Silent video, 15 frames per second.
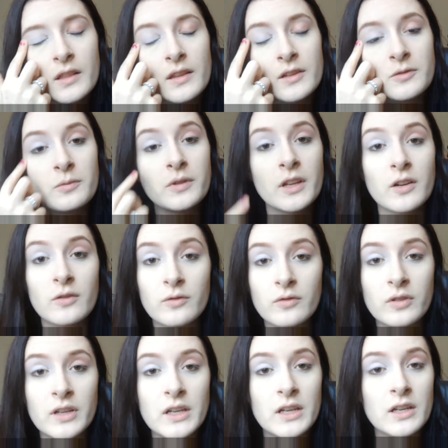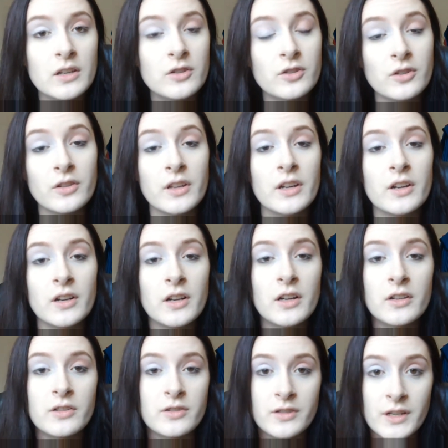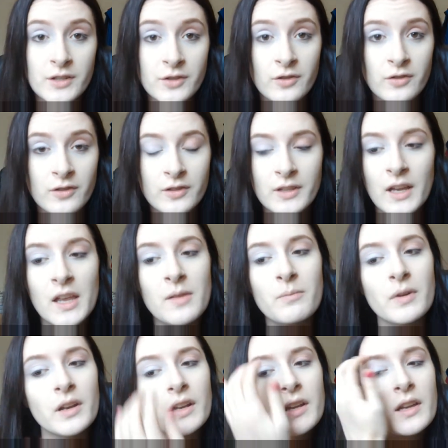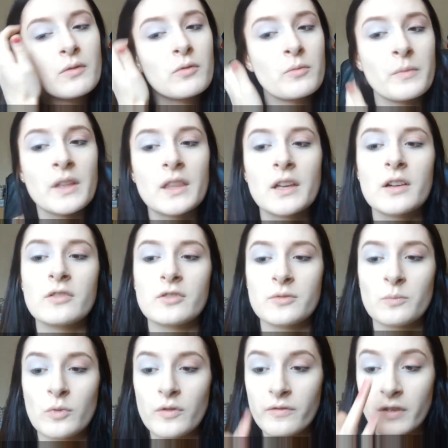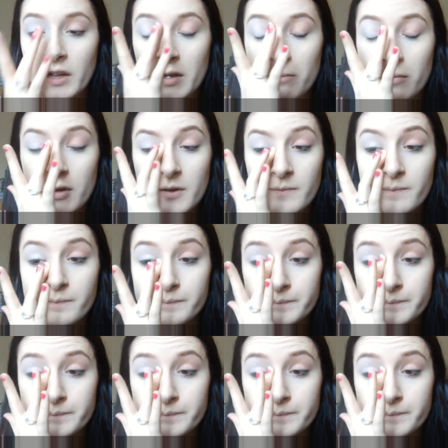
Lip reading: This will not only ensure that your colors last all day, but it will make the colors more vibrant.